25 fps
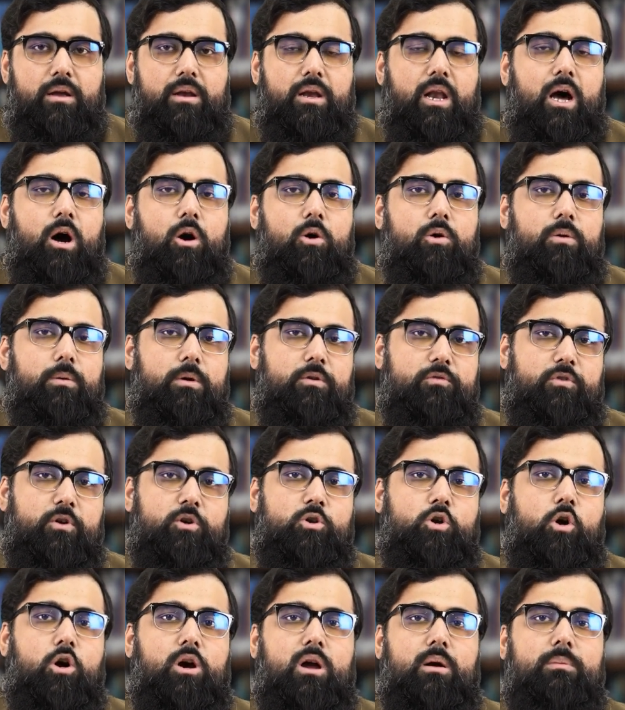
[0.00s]
Now, if you
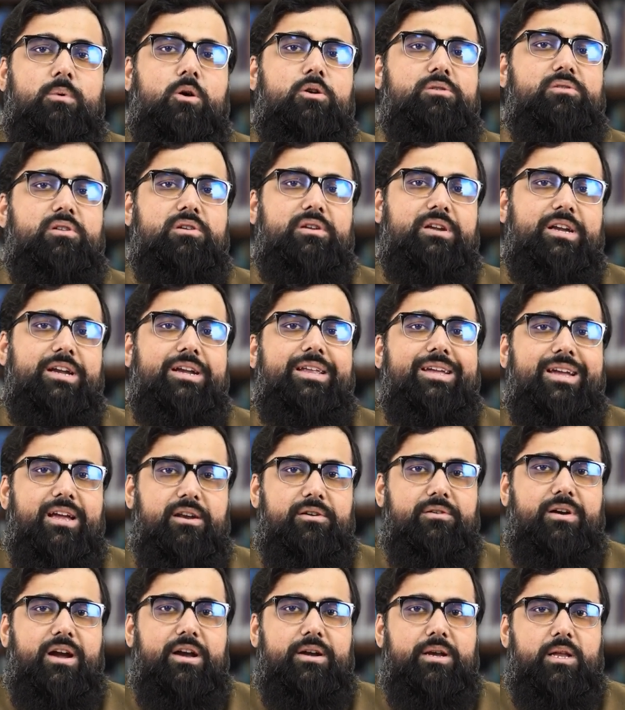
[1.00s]
talk about the reading
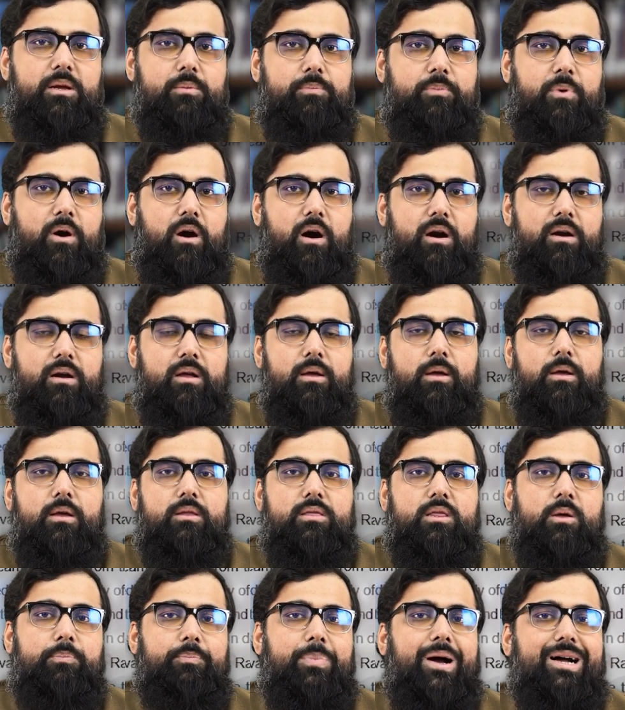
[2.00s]
and writing
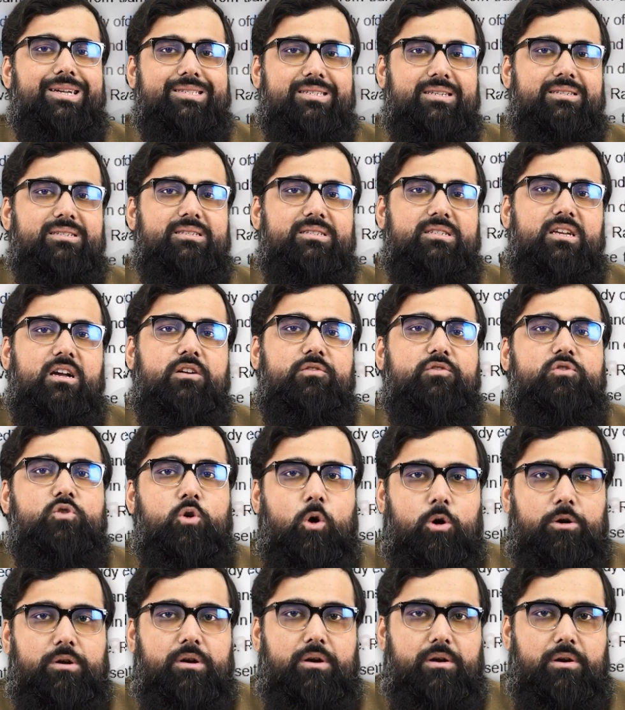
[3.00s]
part, the passages have
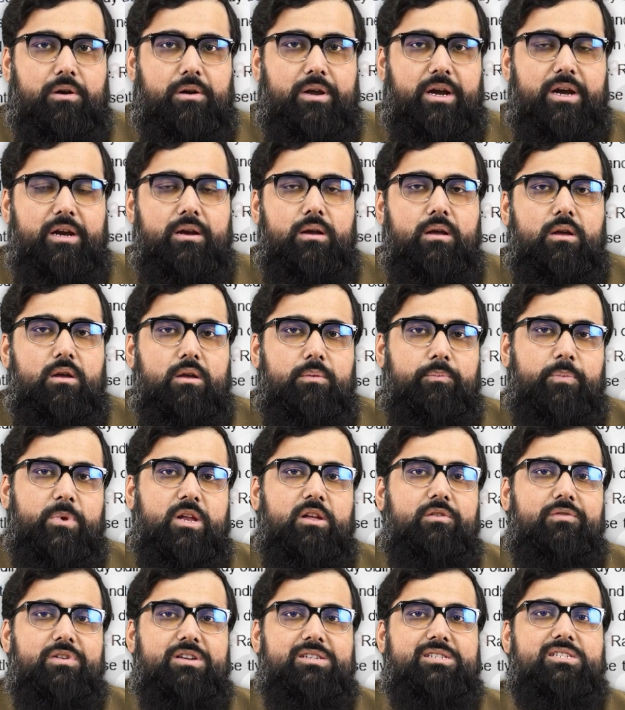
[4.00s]
shortened, right?
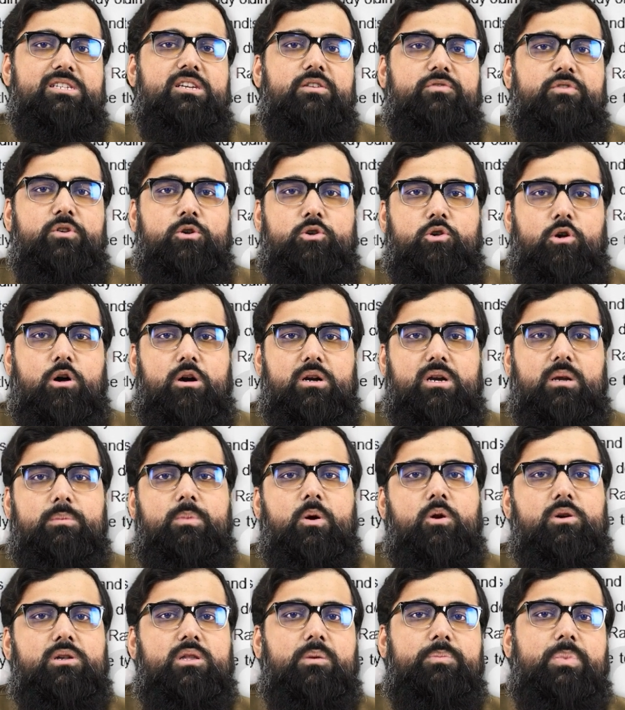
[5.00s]
Previously, if you talked about